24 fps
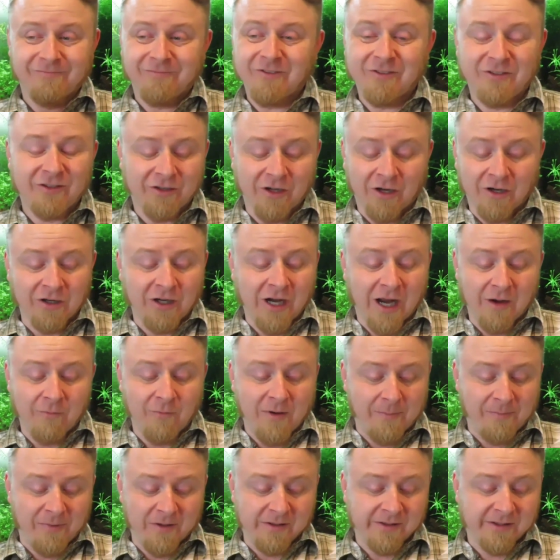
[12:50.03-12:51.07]

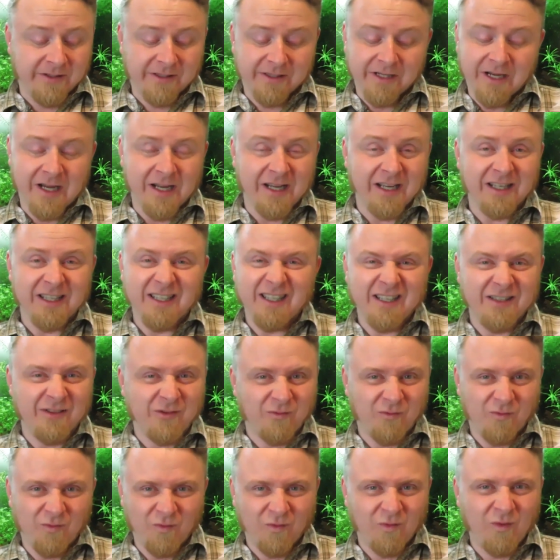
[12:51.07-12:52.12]
Stargunpens
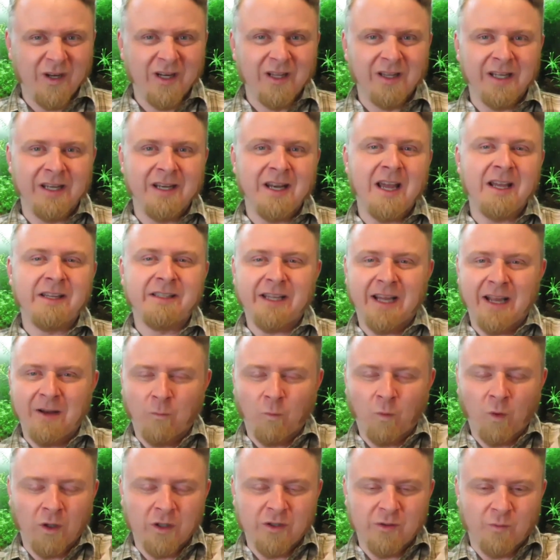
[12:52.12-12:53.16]
is really nice
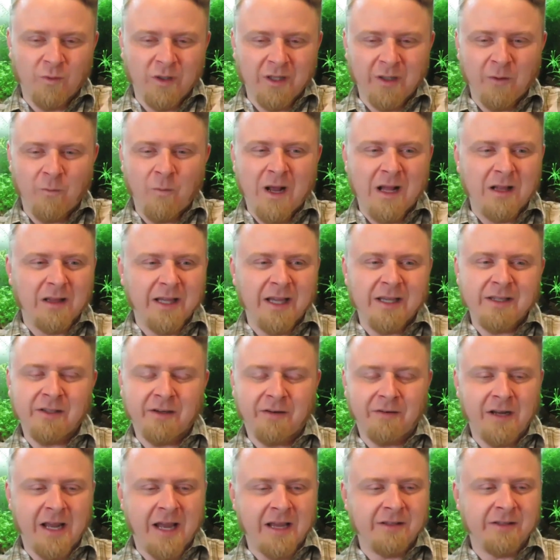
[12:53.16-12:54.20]
and works really well as
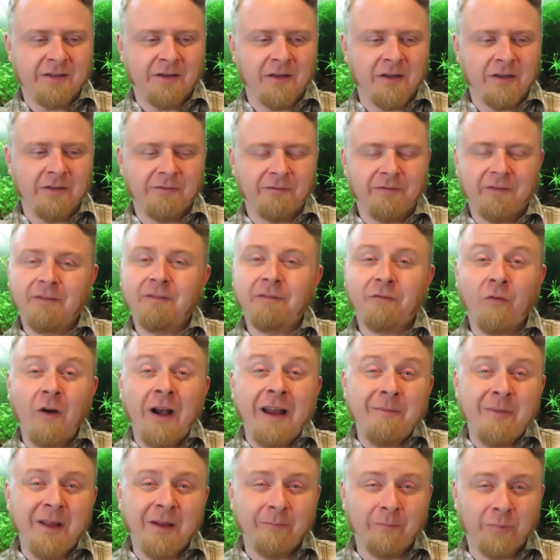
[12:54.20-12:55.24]
a
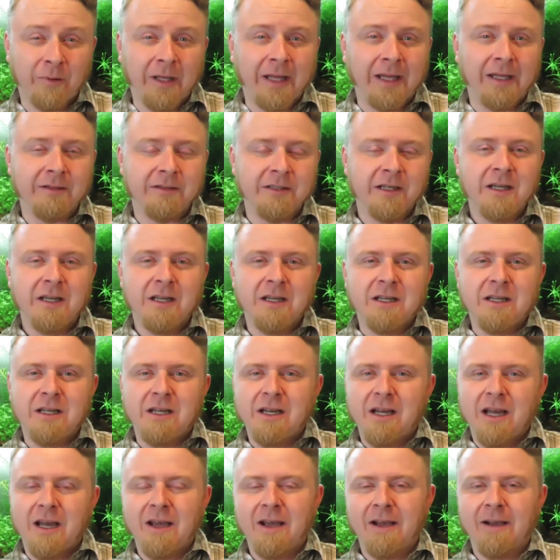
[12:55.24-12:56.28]
framing plant
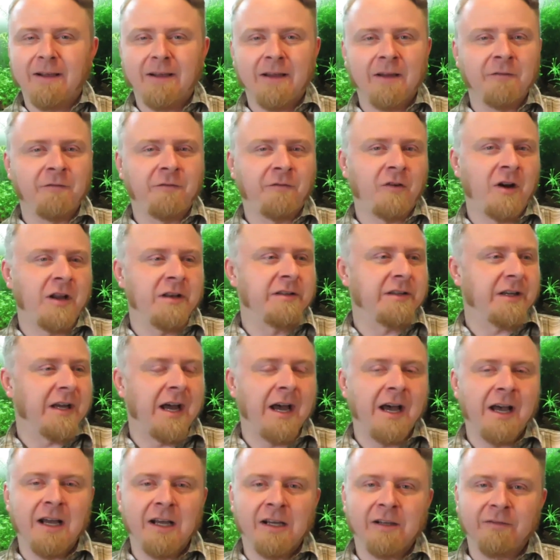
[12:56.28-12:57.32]
in front
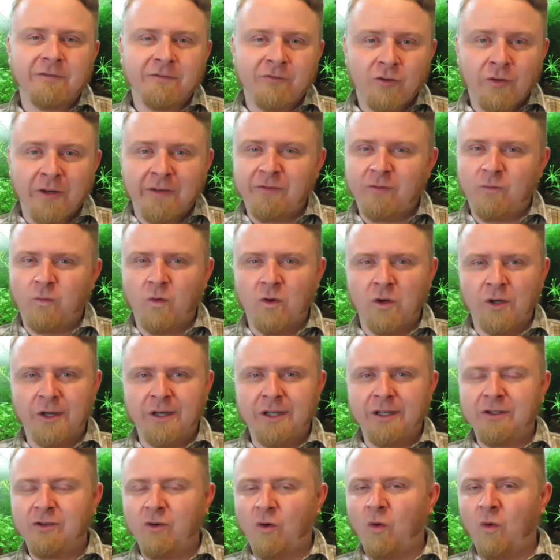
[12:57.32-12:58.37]
of
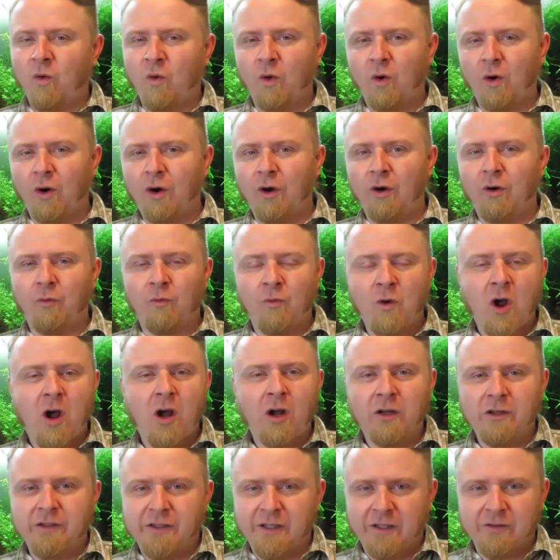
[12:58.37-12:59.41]
driftwood or
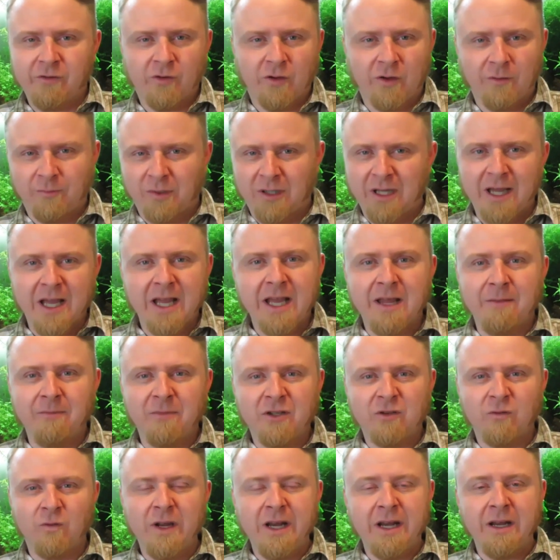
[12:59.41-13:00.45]
rocks and sort of playing in
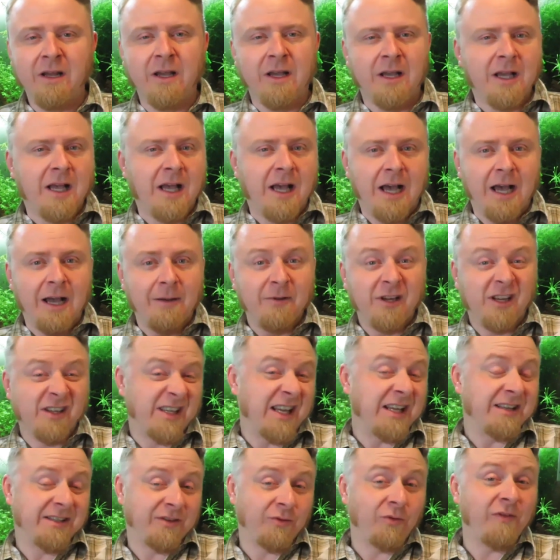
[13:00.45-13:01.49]
between, because
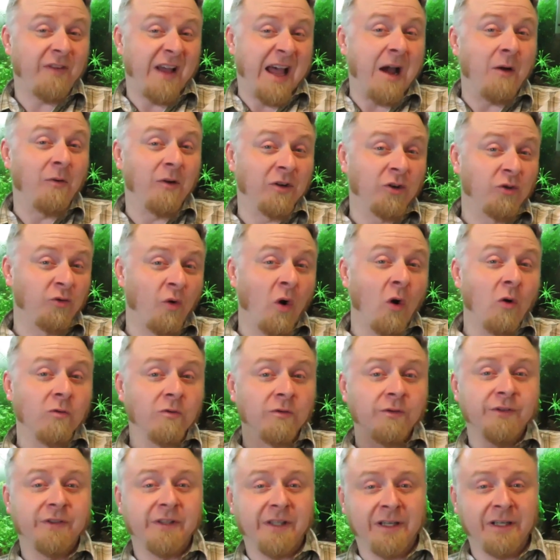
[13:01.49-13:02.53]
that's sort of how it
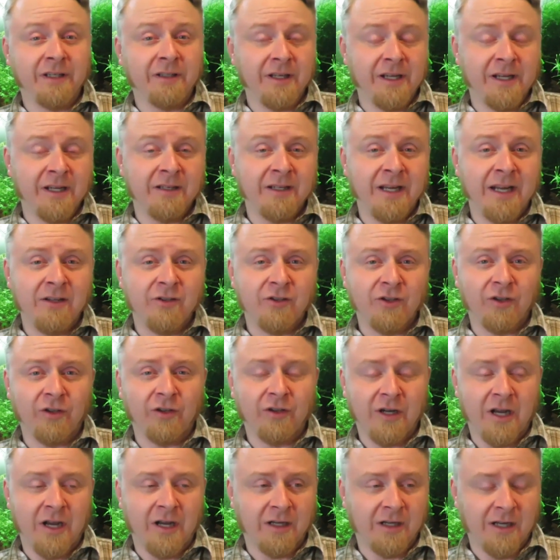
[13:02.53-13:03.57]
grows in nature,
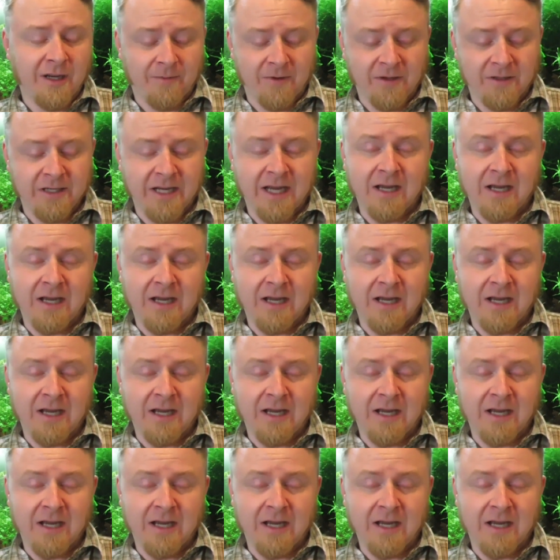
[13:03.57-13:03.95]
coming